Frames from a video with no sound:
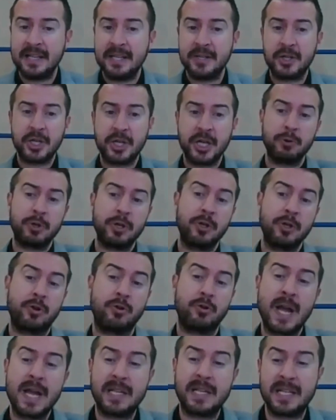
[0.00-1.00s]
And the children
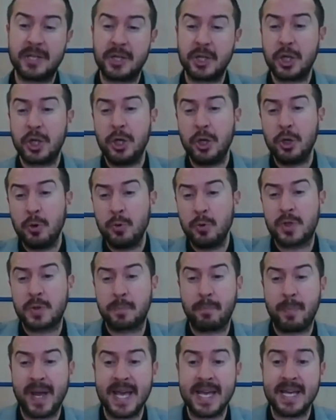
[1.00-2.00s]
created this
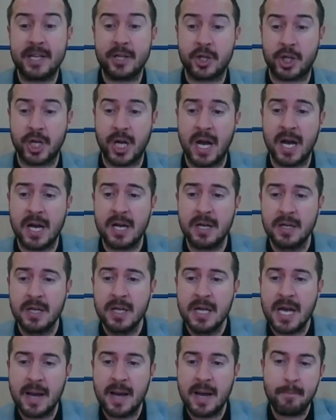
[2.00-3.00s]
huge picture
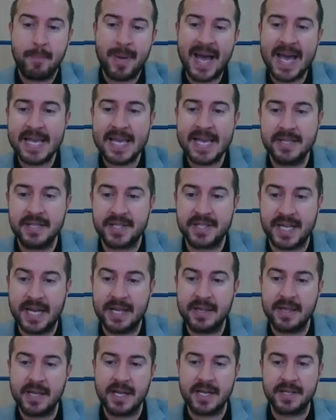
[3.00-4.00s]
and
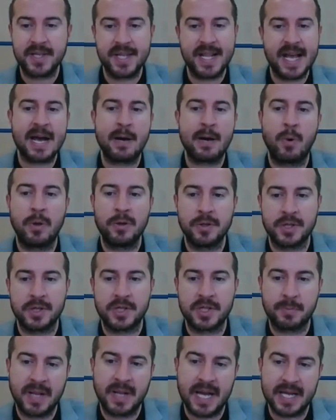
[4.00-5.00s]
painting that's now on
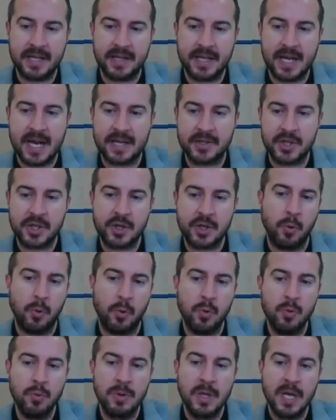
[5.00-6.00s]
display in our
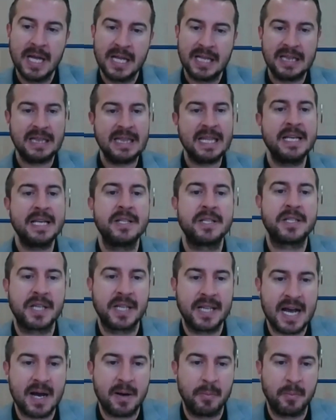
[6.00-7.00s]
school, linked to
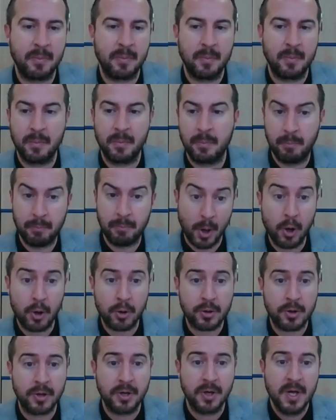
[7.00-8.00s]
that
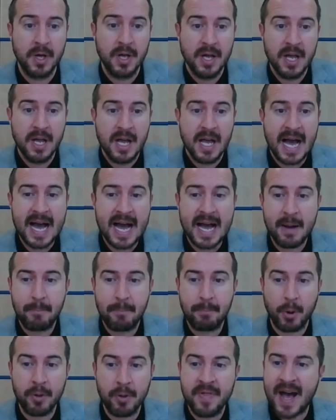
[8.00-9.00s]
book.
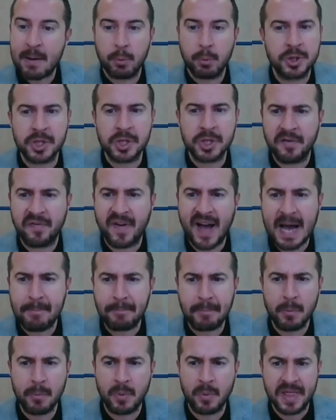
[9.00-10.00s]
But that wouldn't have
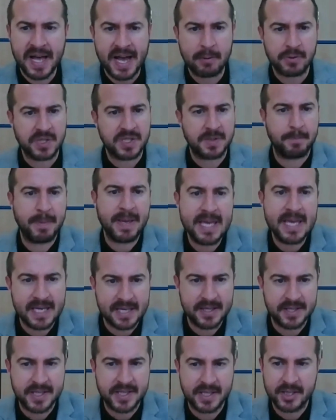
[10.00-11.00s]
happened without
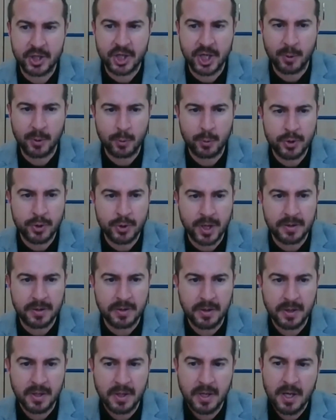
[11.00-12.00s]
speaking to the
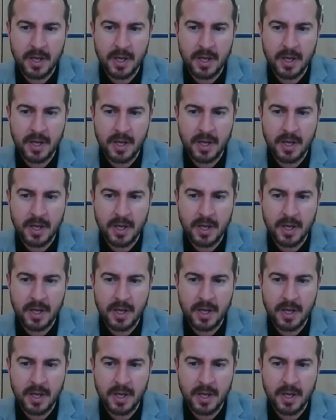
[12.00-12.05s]
children.